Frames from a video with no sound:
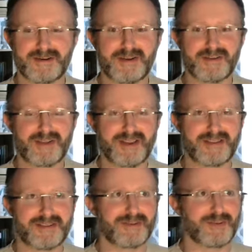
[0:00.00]
is
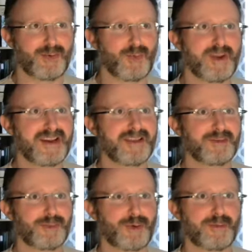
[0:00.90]
is way
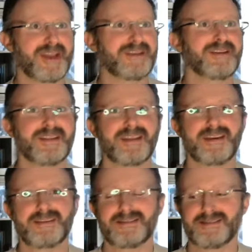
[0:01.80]
less romantic
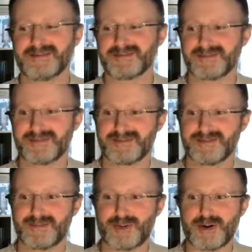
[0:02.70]
than
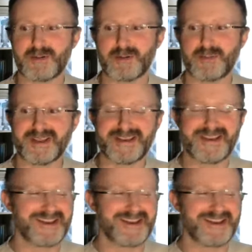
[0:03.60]
probably